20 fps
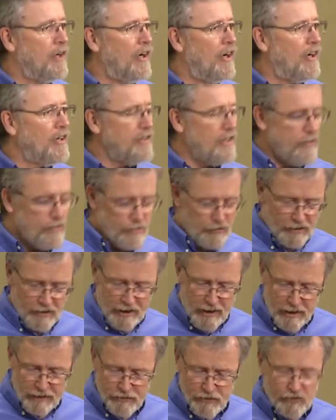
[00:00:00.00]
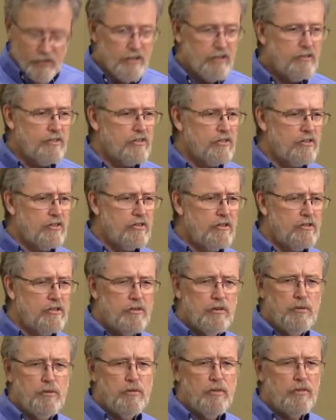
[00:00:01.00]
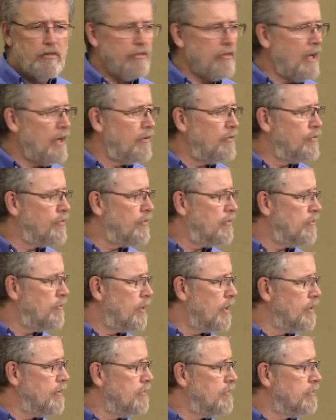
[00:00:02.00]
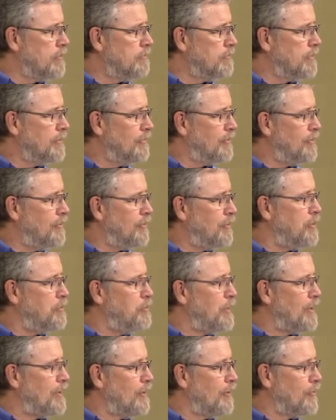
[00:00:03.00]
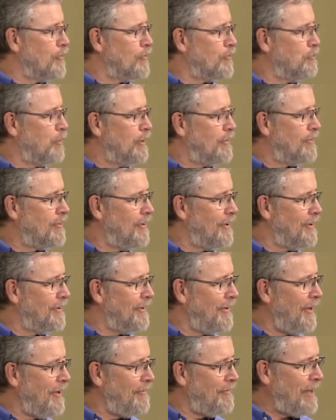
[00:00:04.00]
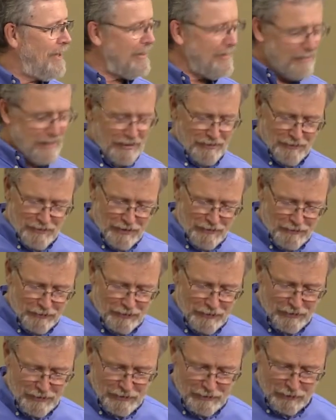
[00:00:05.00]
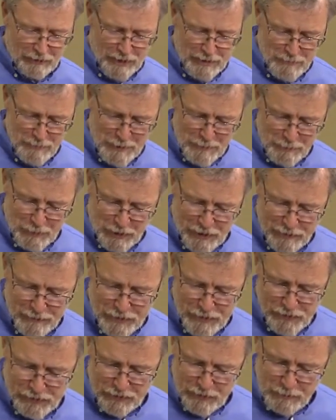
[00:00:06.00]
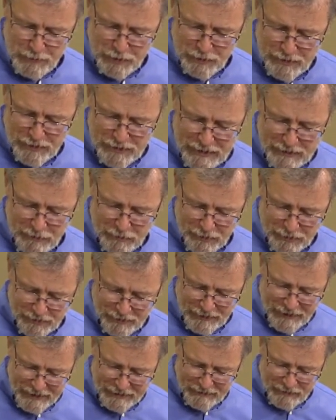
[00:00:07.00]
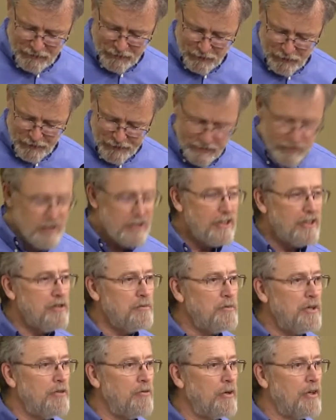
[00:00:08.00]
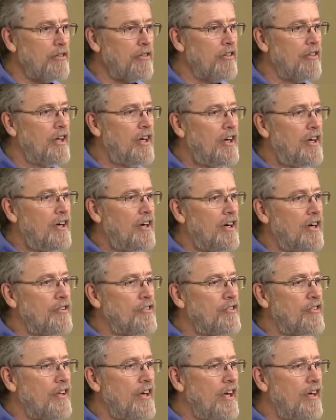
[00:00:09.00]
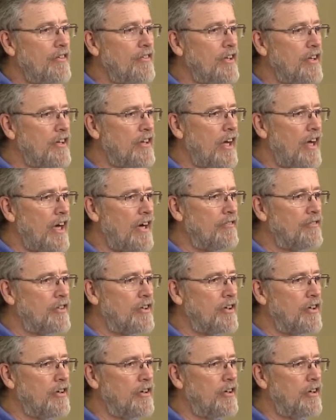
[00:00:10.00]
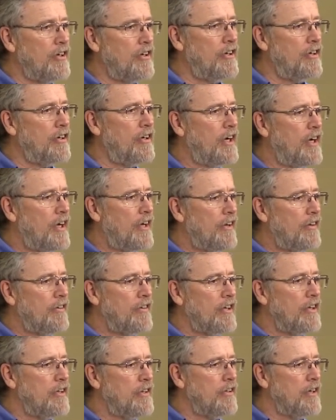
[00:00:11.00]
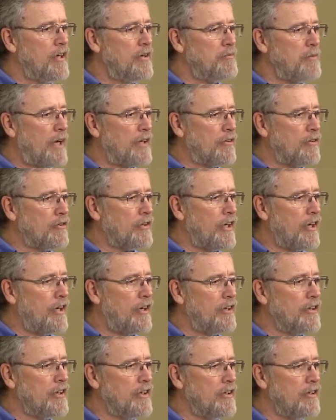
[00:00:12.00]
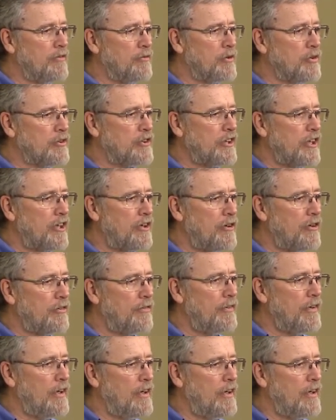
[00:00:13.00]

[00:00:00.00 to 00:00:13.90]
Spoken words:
on his staff since 2000, where are you? A good many years, but and a great member of this community. We're delightful that she could be with us. And then after her, then Michael Kerrigan will share